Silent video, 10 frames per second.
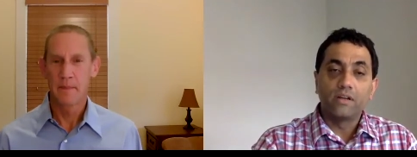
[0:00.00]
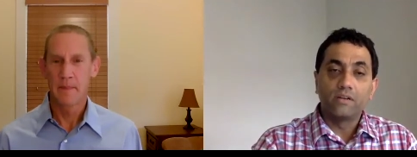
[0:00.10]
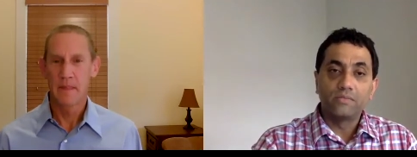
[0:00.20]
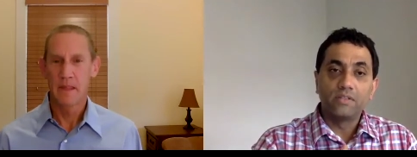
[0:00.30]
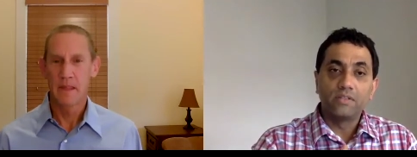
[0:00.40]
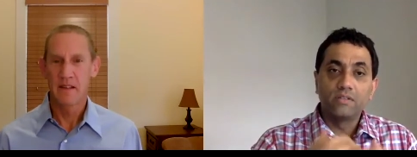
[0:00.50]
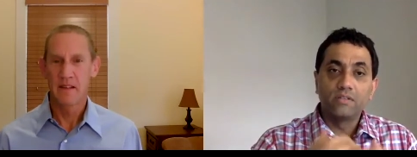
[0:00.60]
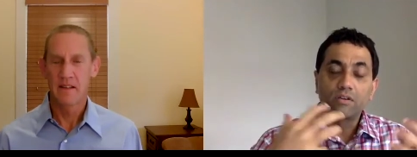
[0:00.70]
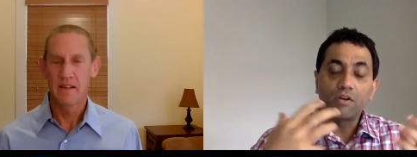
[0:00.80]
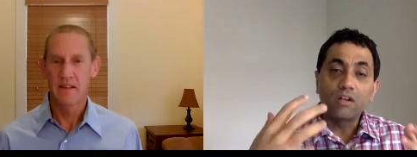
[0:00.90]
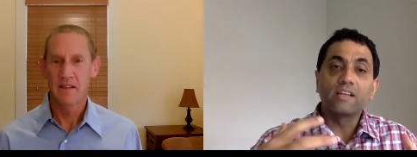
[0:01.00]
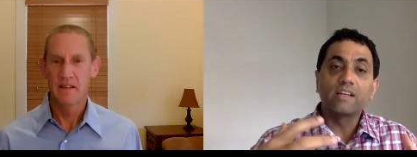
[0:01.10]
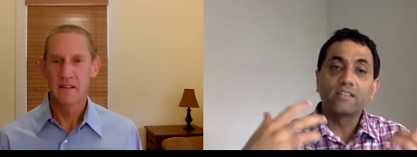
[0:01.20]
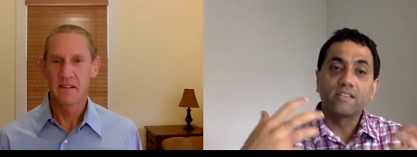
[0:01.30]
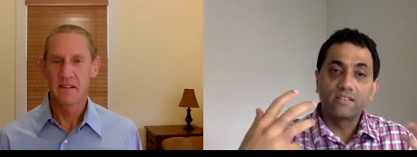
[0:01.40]
Speaker 1: know these, the
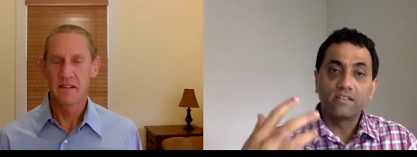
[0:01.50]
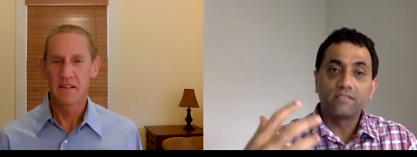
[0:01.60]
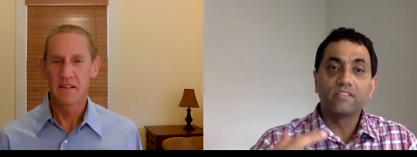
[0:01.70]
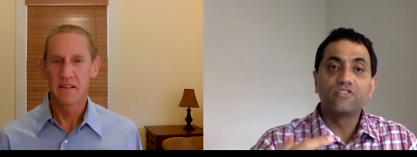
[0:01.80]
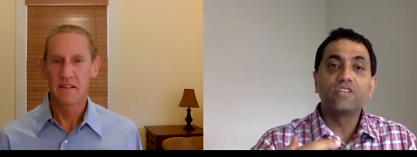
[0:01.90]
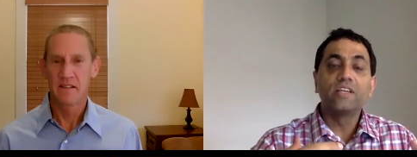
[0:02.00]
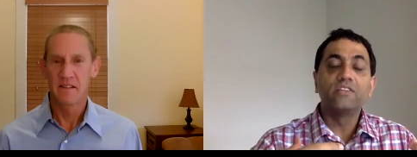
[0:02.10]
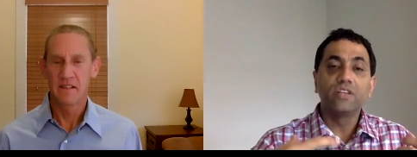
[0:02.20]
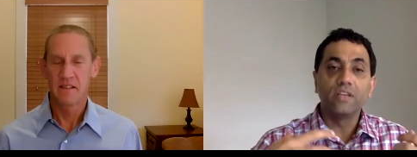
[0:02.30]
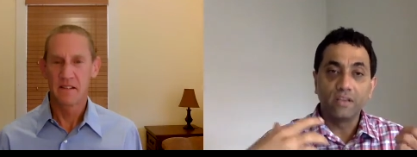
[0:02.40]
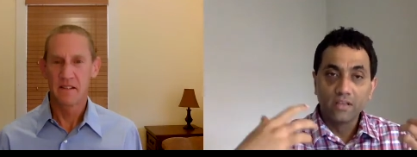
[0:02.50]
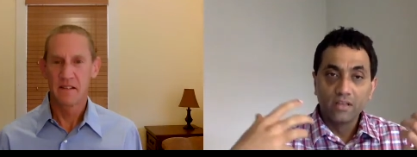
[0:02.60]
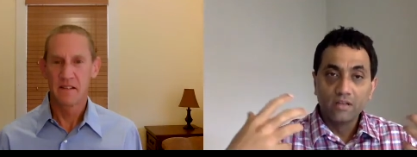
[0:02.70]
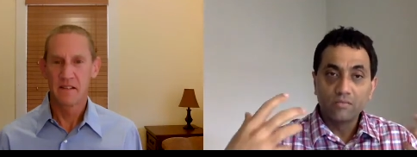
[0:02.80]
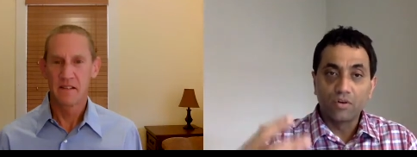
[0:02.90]
context itself is changing
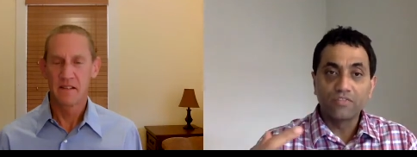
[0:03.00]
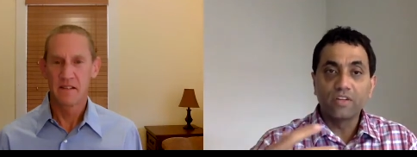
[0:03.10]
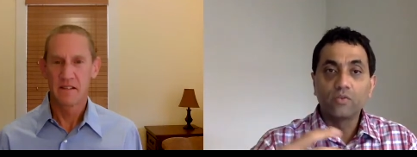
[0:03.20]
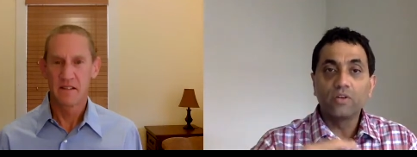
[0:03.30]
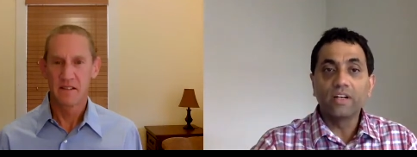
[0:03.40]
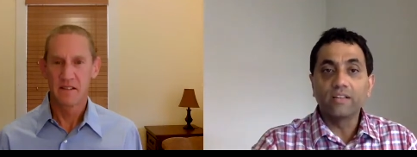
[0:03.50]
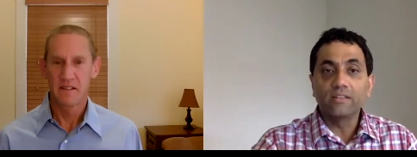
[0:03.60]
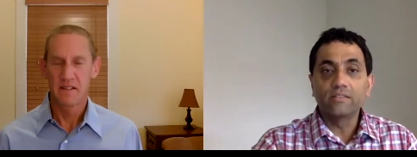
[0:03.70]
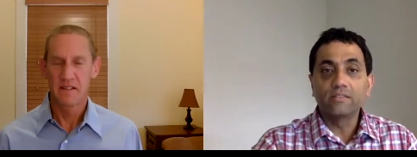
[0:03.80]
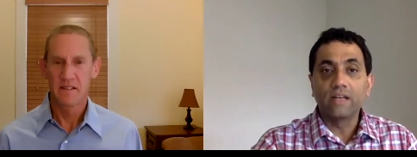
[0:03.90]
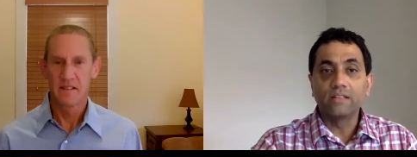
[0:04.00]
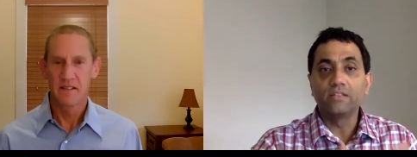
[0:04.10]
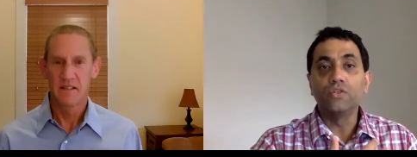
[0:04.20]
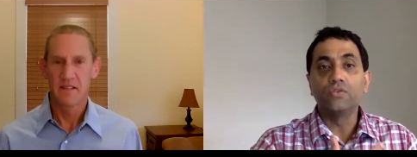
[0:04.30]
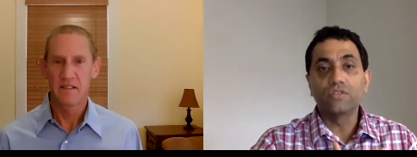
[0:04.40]
more frequently than it
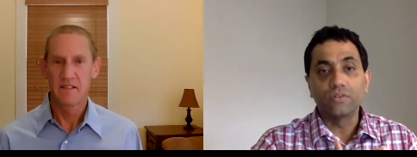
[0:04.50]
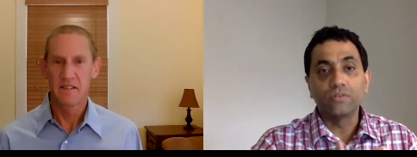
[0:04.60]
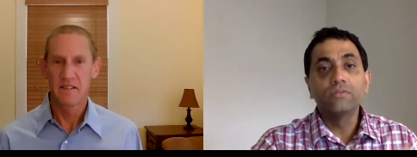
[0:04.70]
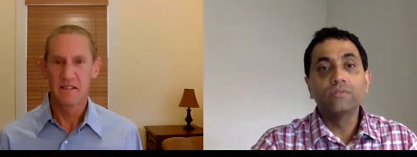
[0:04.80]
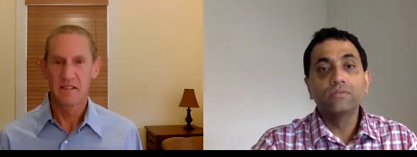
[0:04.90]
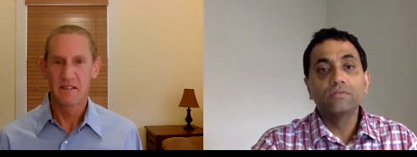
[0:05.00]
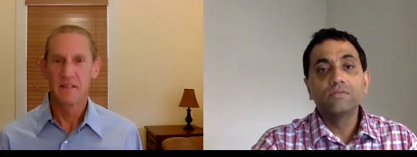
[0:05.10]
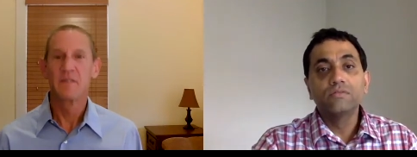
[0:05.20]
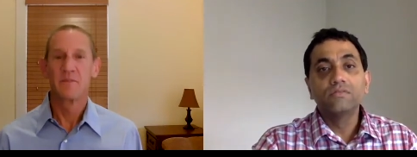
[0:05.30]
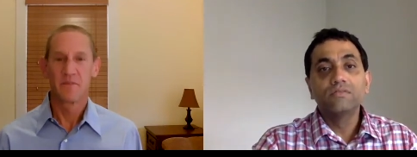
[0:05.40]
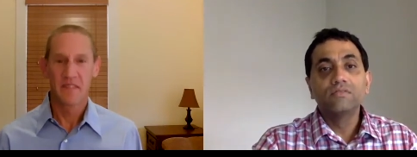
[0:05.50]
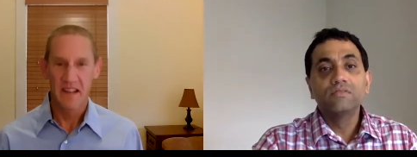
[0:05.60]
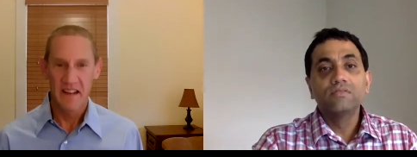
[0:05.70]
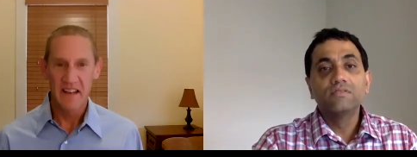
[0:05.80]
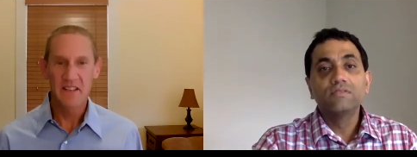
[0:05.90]
used to.
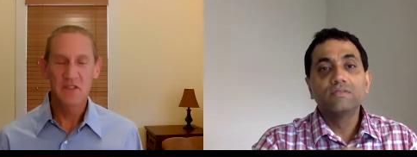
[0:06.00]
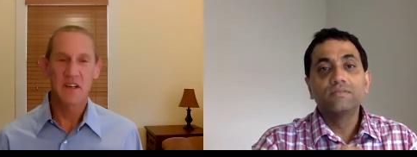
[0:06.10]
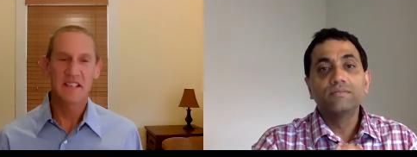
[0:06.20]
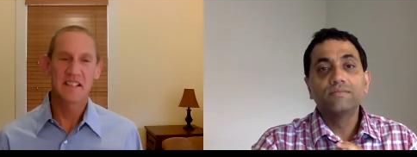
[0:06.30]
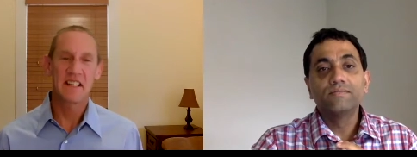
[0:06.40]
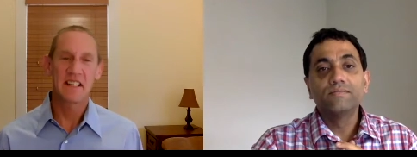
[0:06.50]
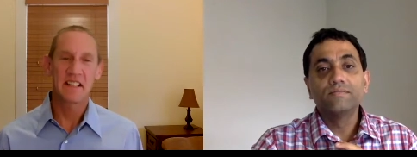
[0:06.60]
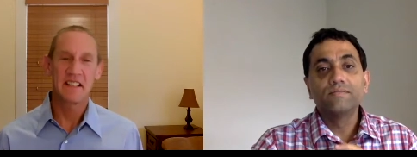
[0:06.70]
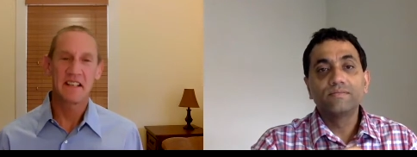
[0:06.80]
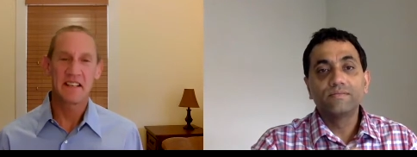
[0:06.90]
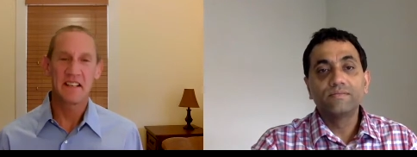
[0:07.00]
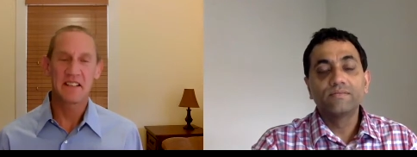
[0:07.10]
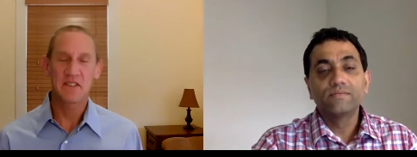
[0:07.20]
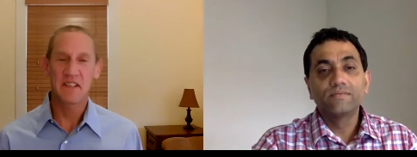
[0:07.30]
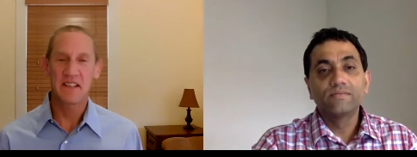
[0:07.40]
Speaker 2: Interesting. It,
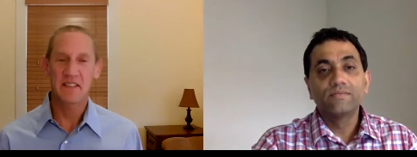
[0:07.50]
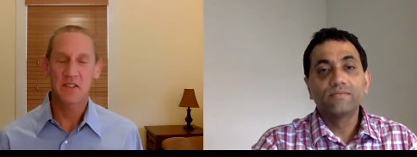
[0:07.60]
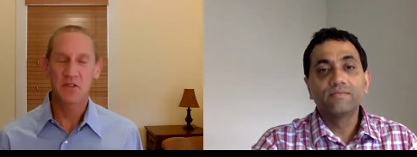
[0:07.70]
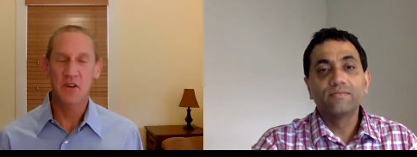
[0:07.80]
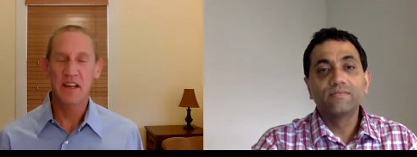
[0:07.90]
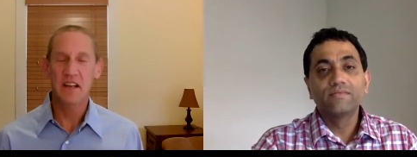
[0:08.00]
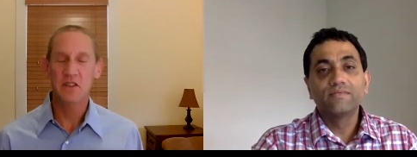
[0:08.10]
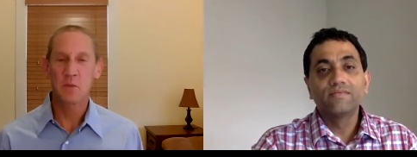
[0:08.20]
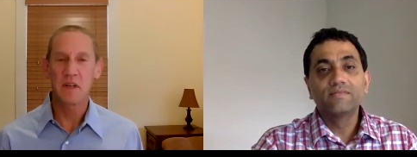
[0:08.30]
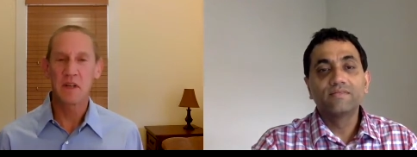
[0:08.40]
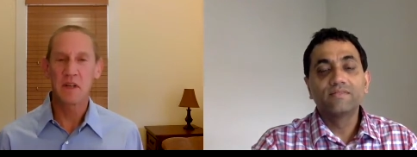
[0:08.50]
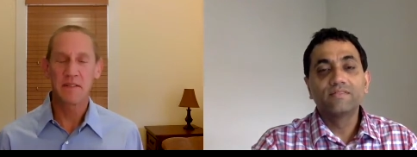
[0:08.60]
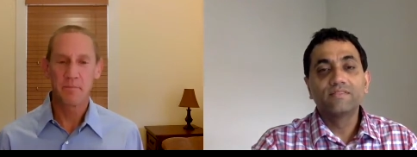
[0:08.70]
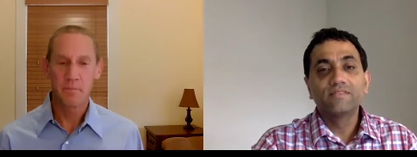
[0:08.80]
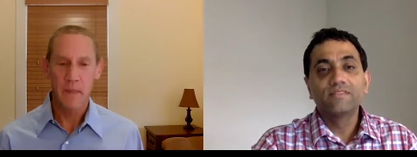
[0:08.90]
it's it's striking to
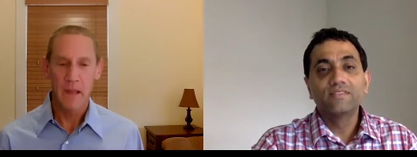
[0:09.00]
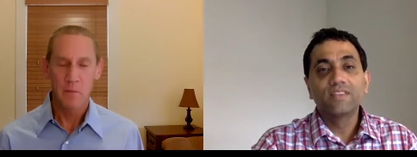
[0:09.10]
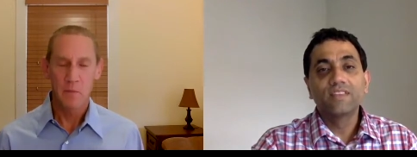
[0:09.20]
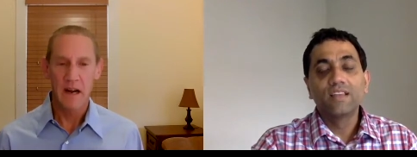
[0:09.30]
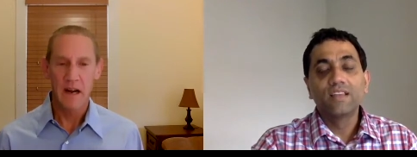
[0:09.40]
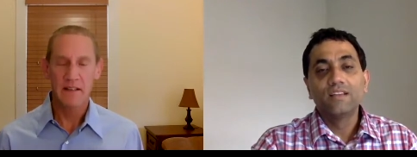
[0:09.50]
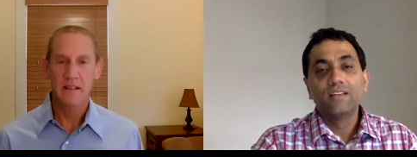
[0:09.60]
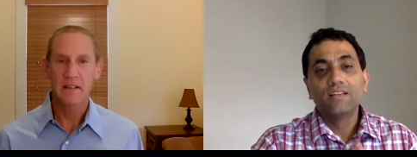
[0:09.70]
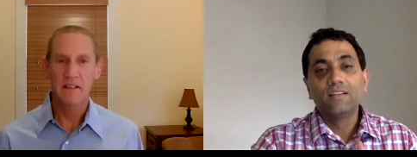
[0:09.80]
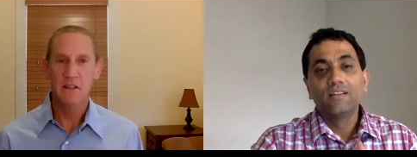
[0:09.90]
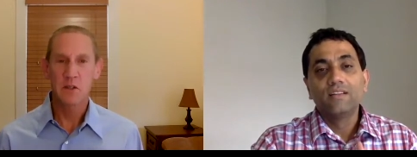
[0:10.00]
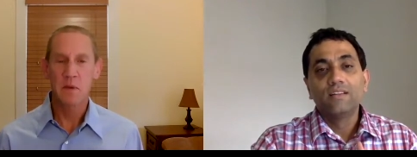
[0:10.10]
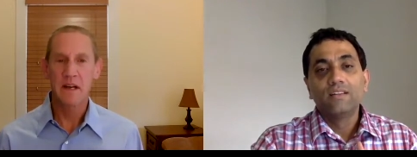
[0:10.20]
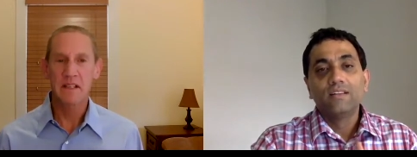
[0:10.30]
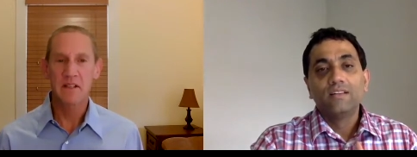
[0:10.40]
me, Prat, that
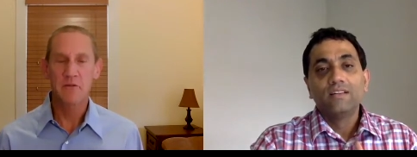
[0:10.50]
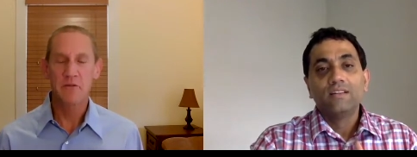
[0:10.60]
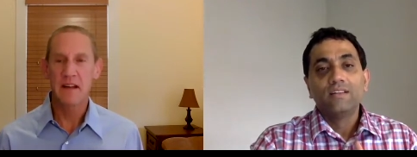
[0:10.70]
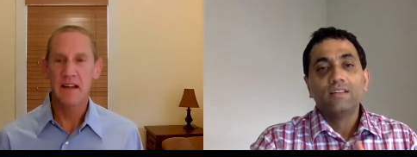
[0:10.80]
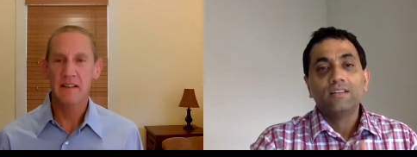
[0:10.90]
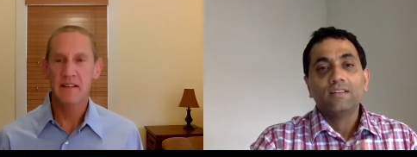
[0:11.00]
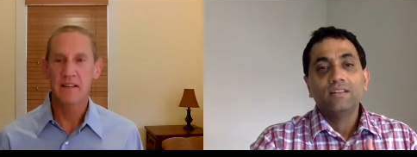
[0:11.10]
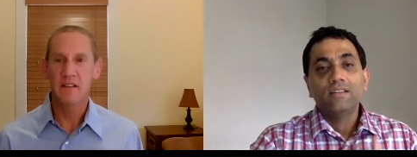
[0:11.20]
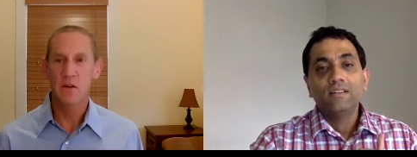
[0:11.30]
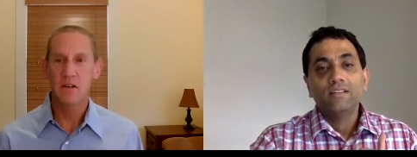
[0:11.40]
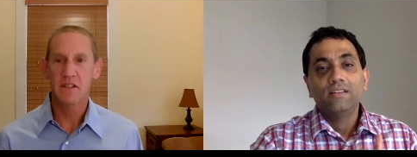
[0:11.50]
despite the fact that you're a